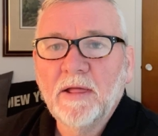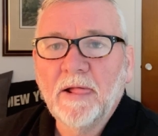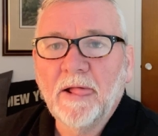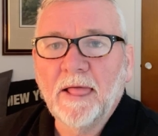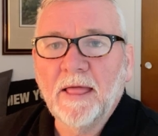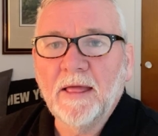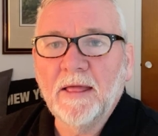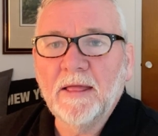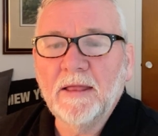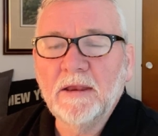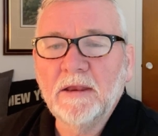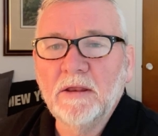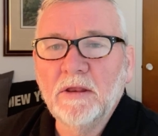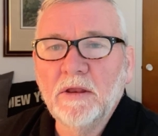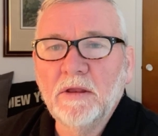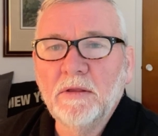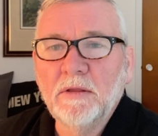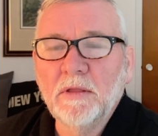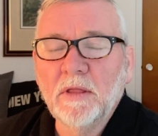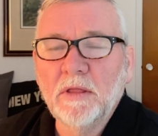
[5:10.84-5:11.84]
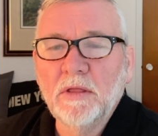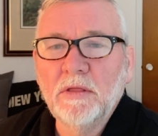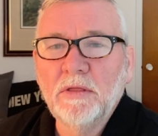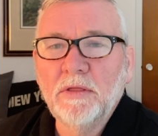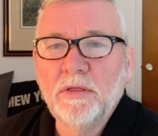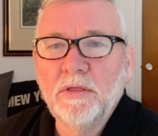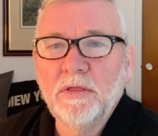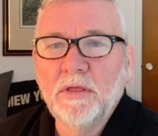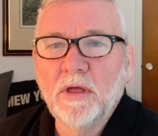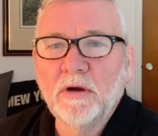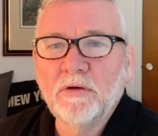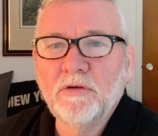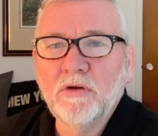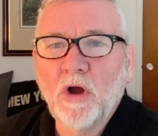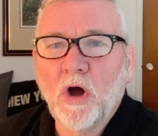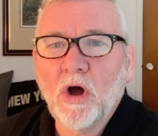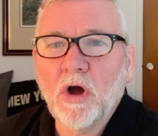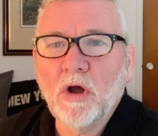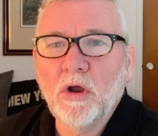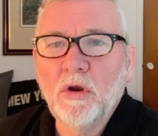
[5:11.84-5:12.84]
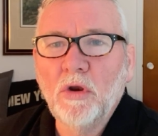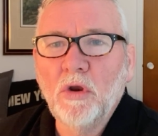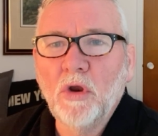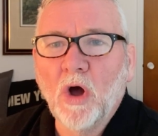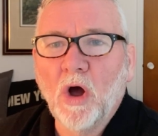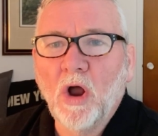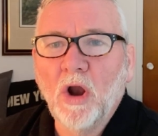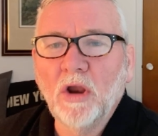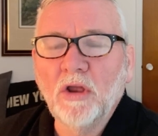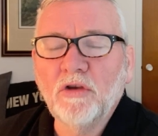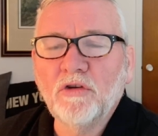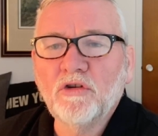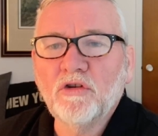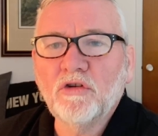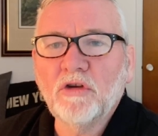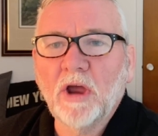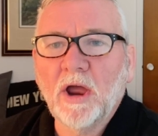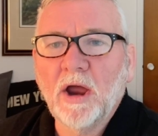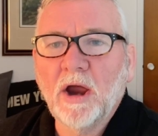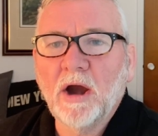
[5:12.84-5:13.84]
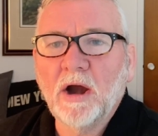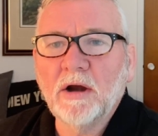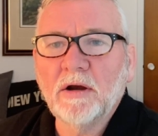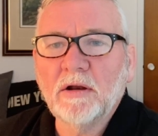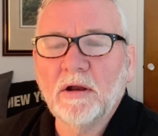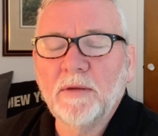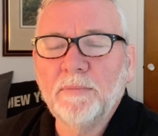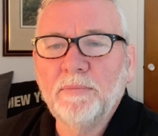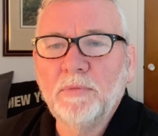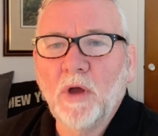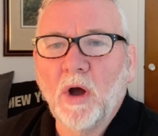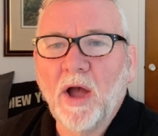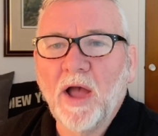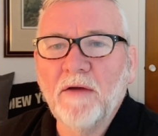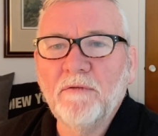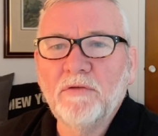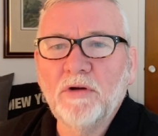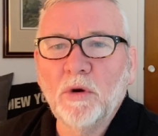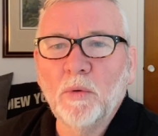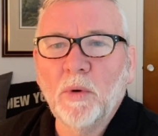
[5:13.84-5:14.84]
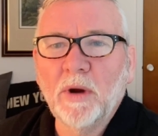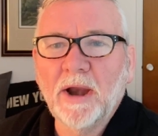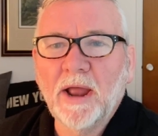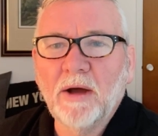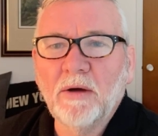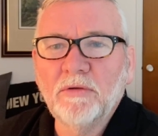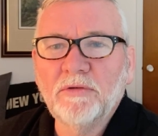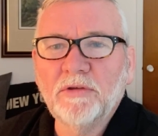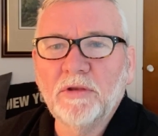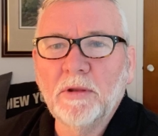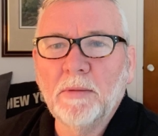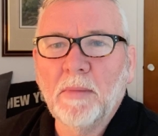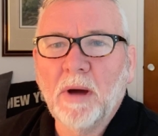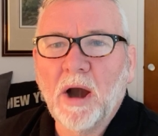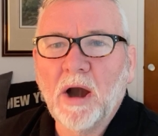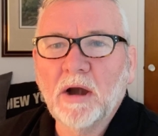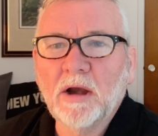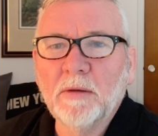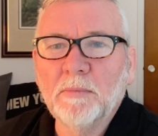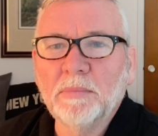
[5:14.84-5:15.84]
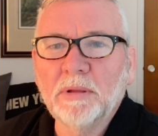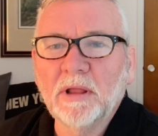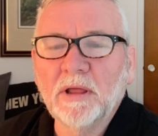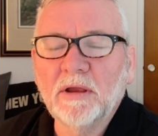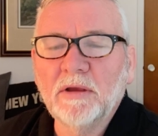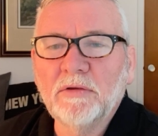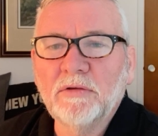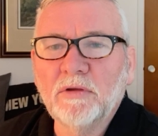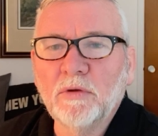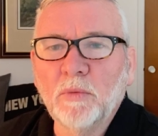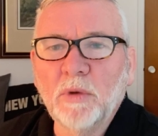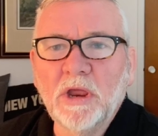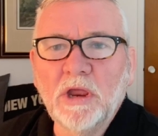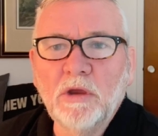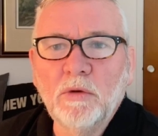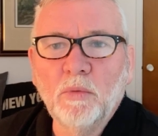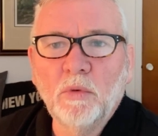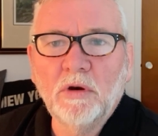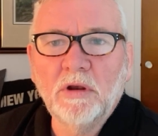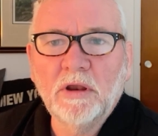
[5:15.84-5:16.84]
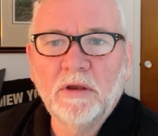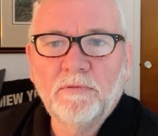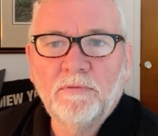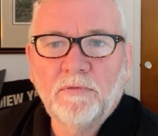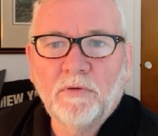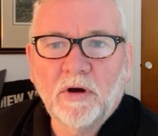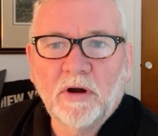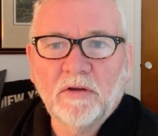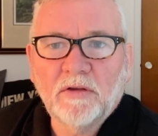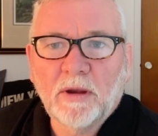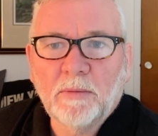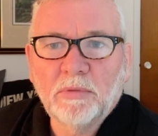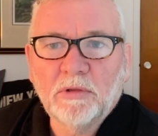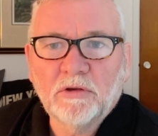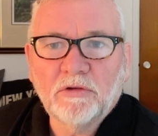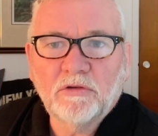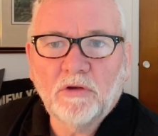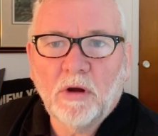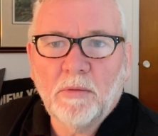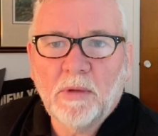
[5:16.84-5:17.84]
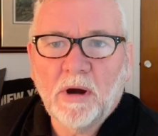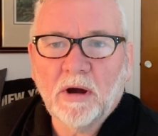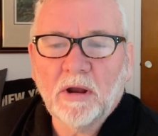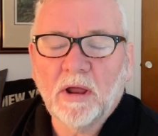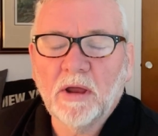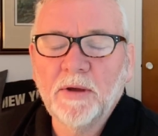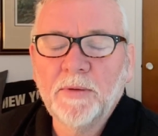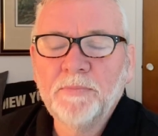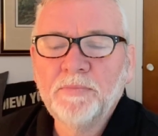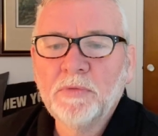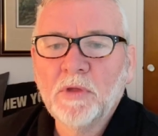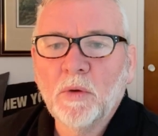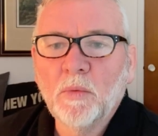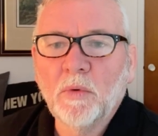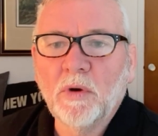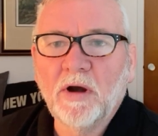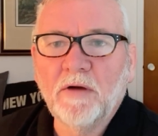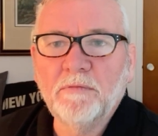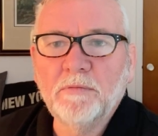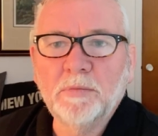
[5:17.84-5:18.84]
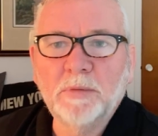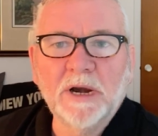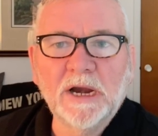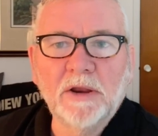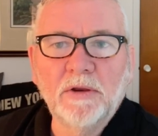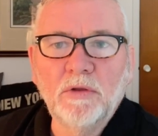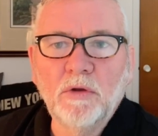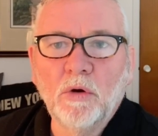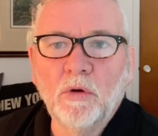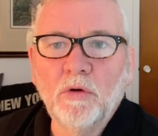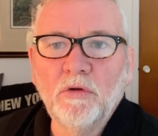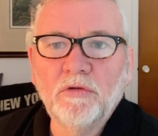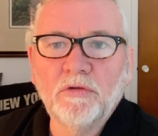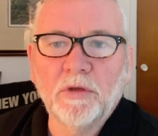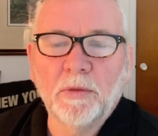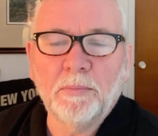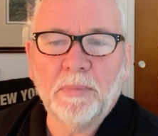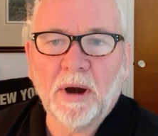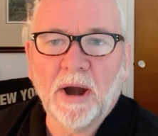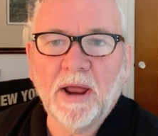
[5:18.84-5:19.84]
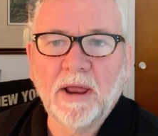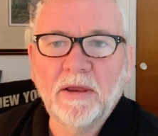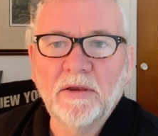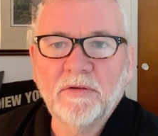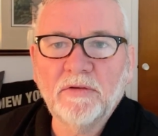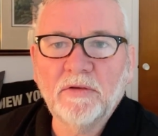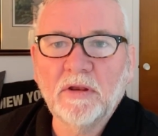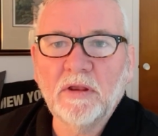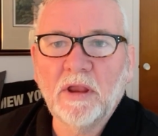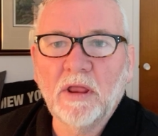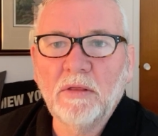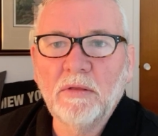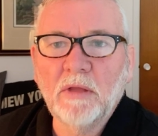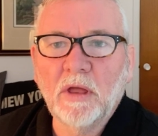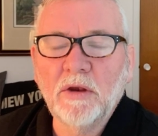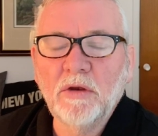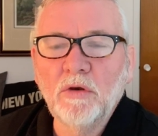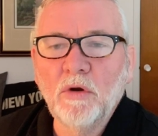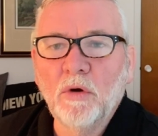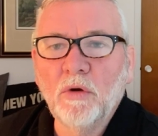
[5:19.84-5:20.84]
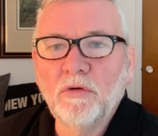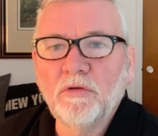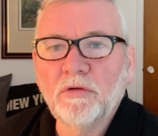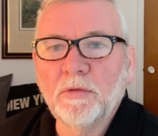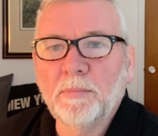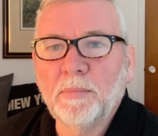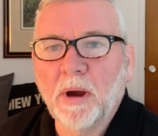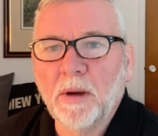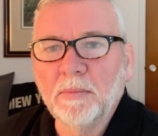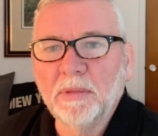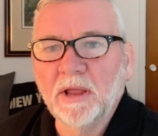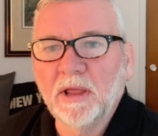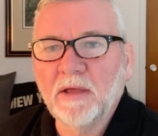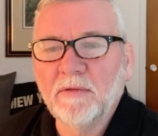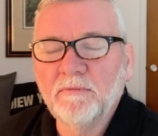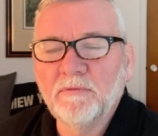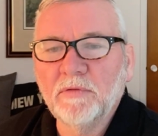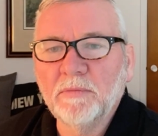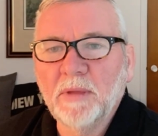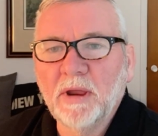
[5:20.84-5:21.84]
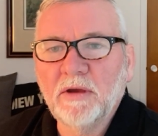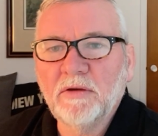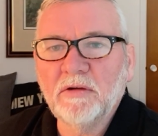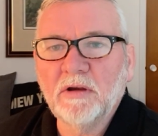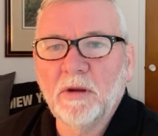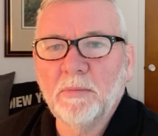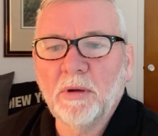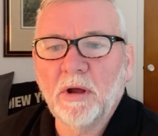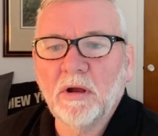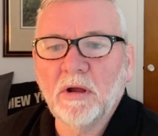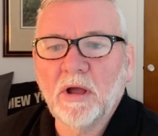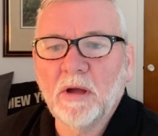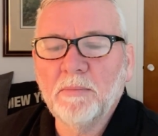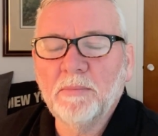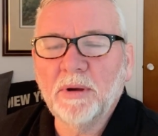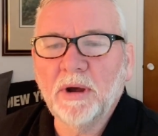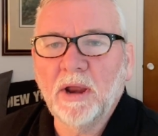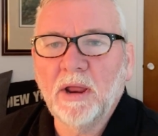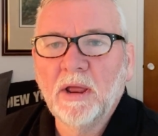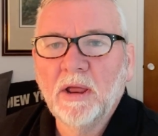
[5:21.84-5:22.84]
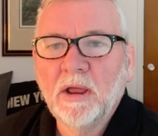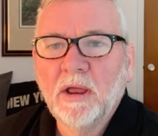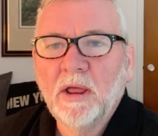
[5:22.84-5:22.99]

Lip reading: There's not knowledge shared, not everyone else in the marketplace the way you would in, for example, the stock market, where everybody knows the price and knows the public information about a company.